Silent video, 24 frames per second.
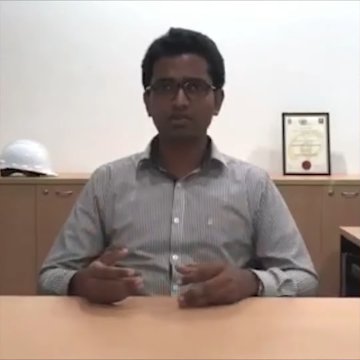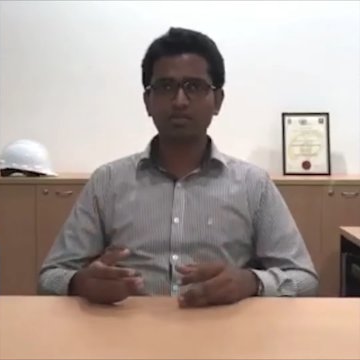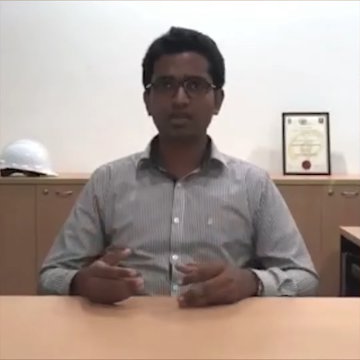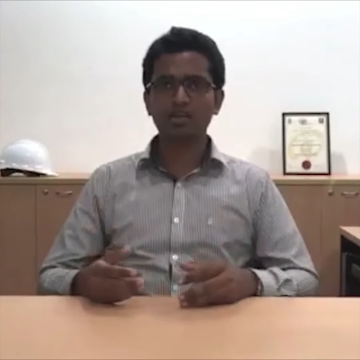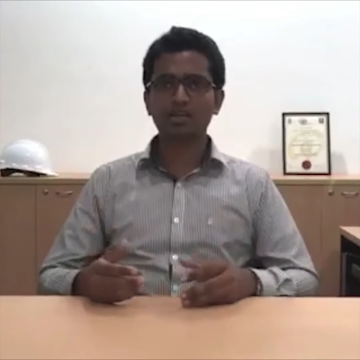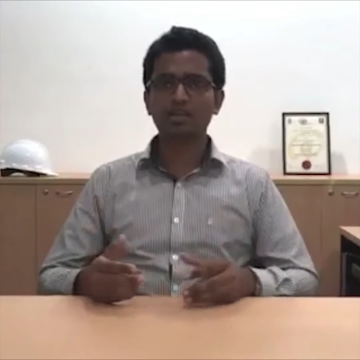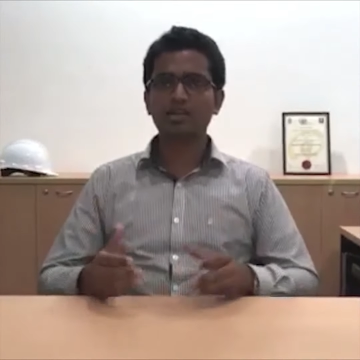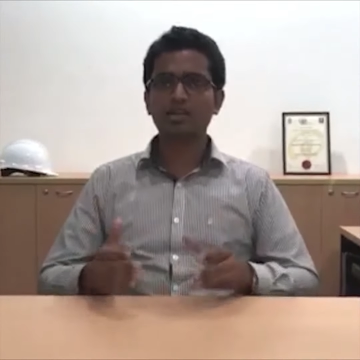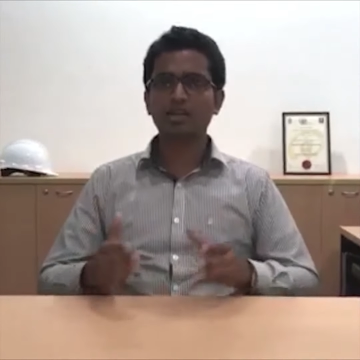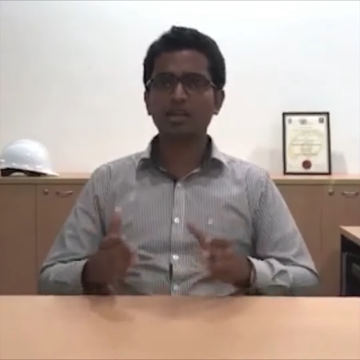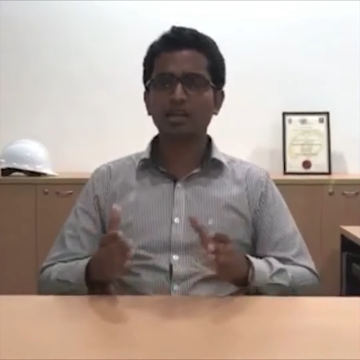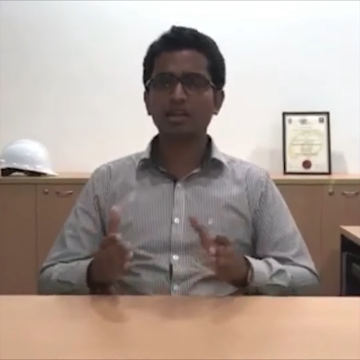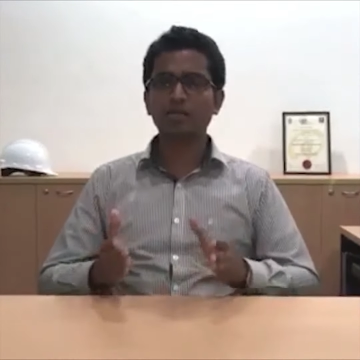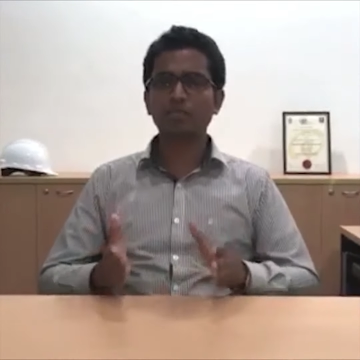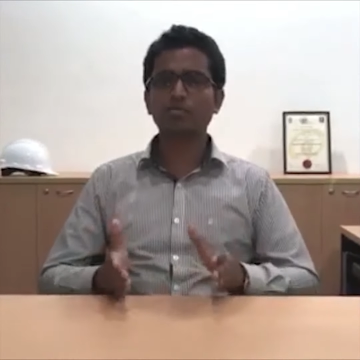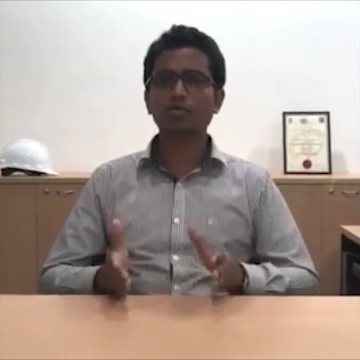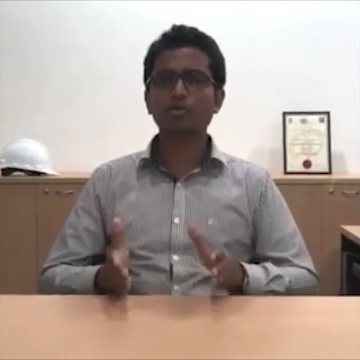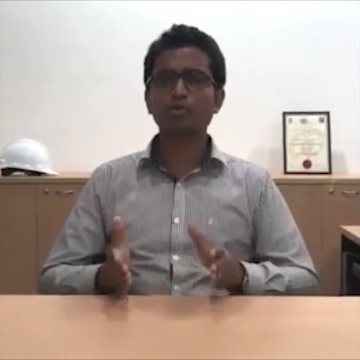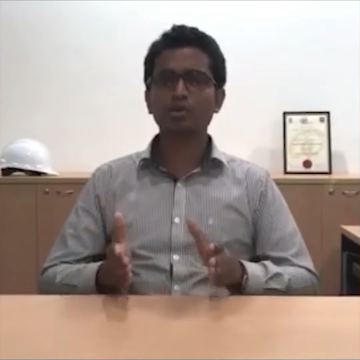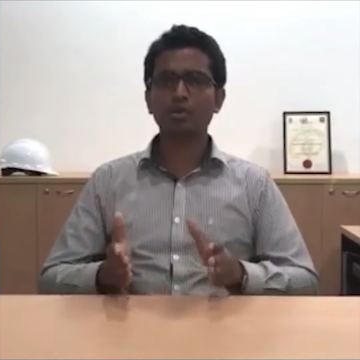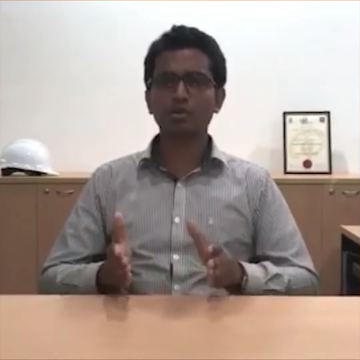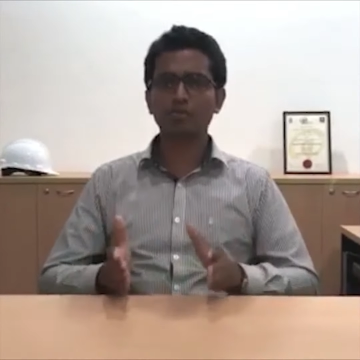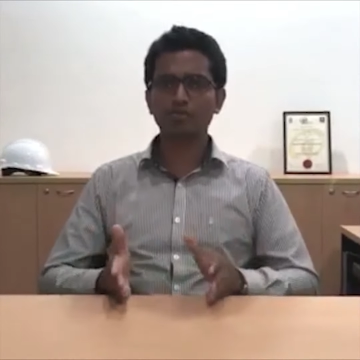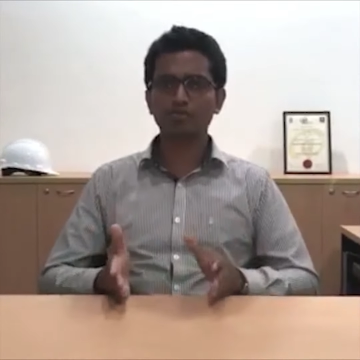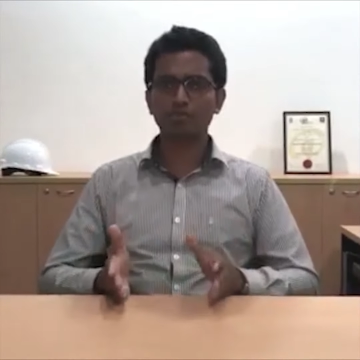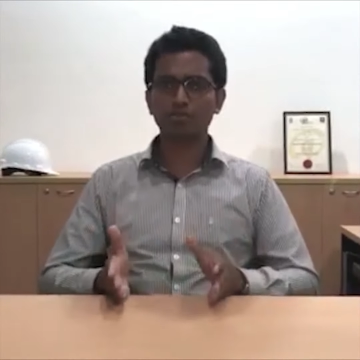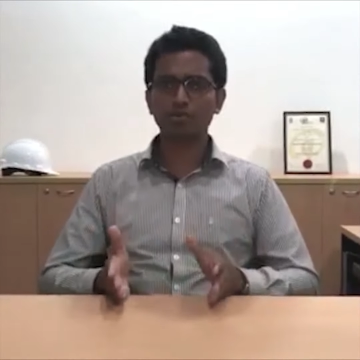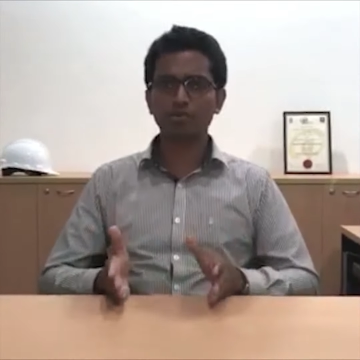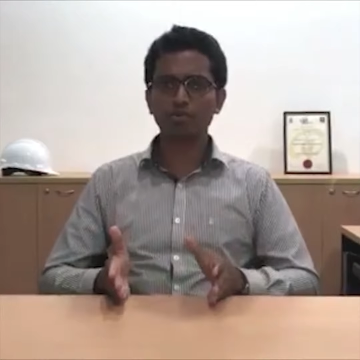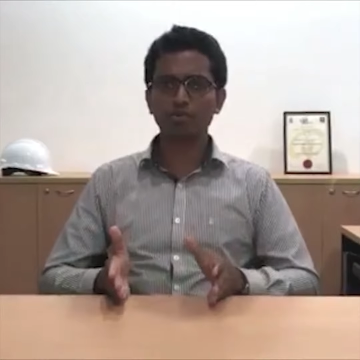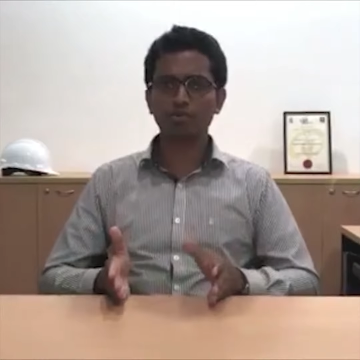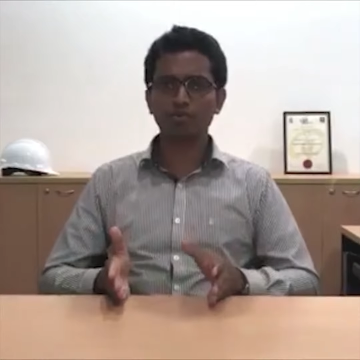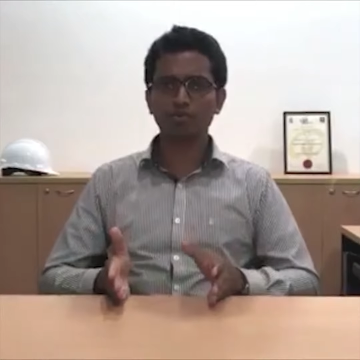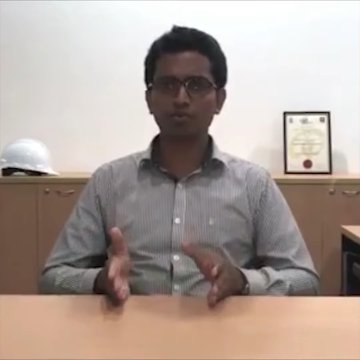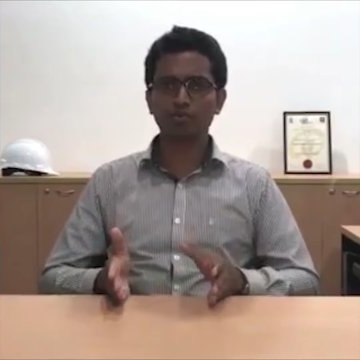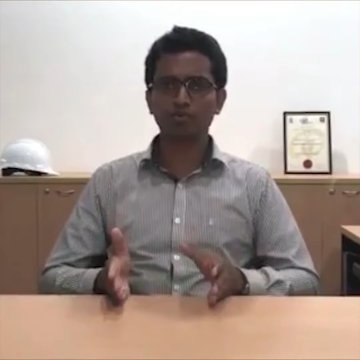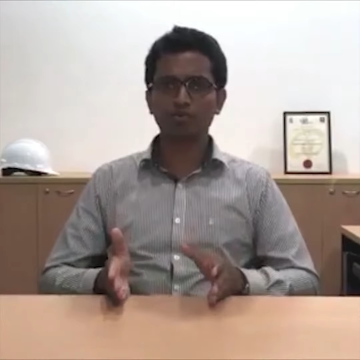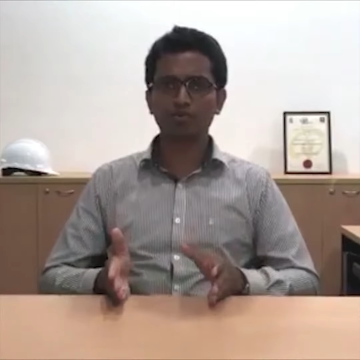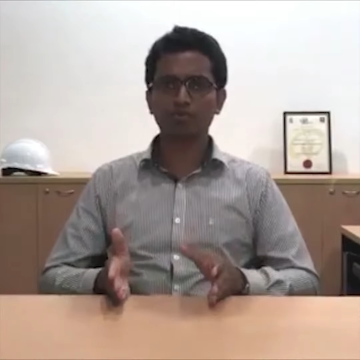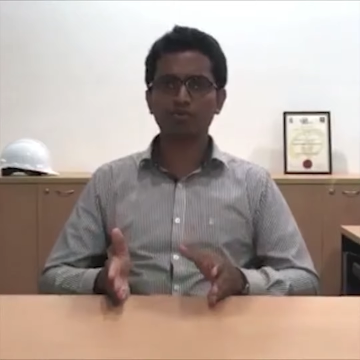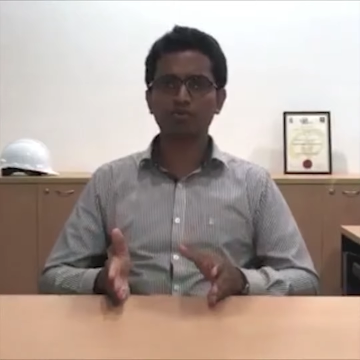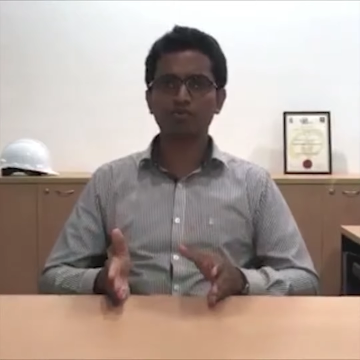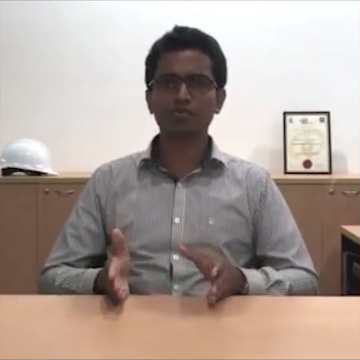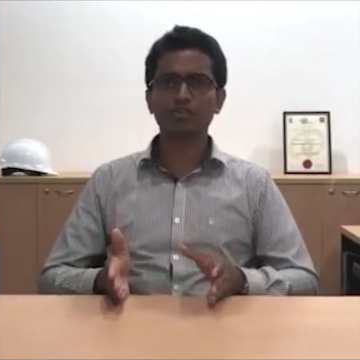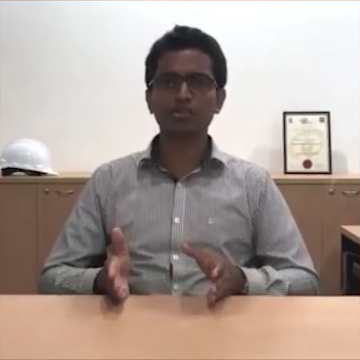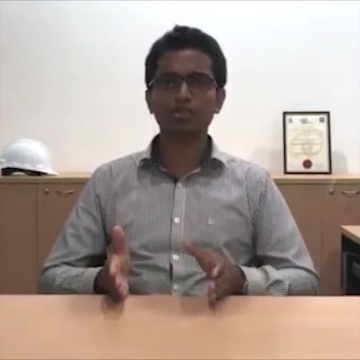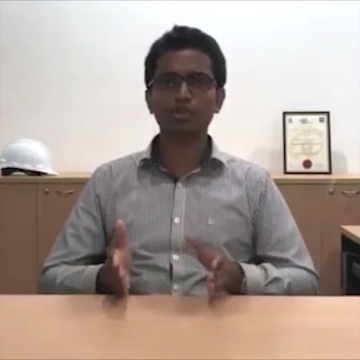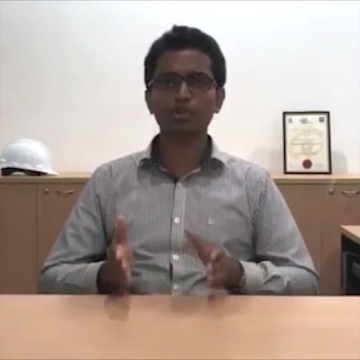That will help you improve
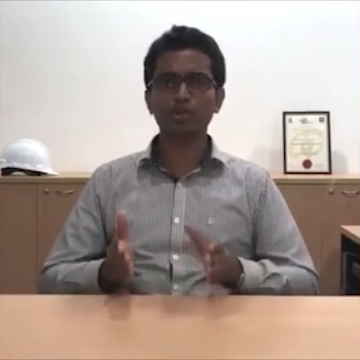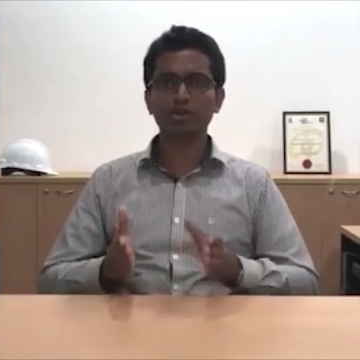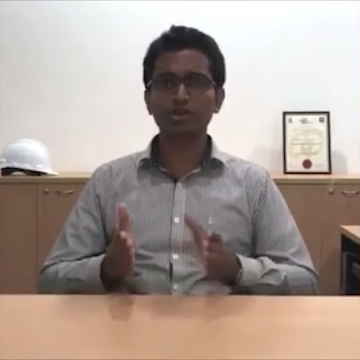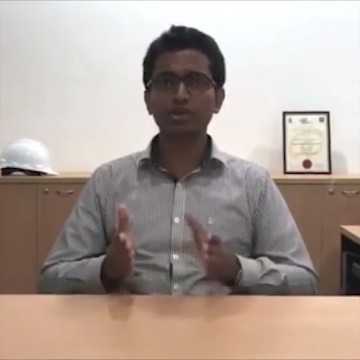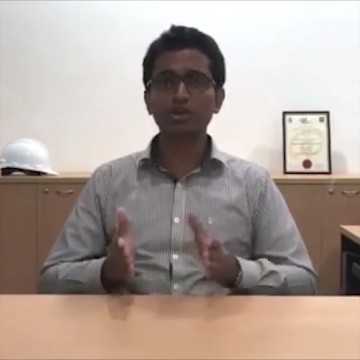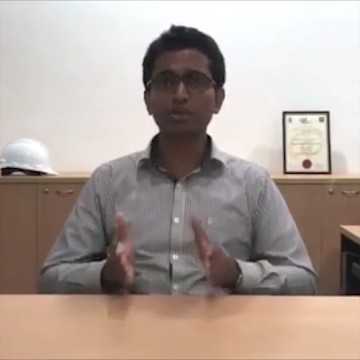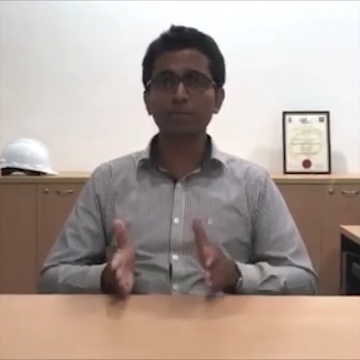with your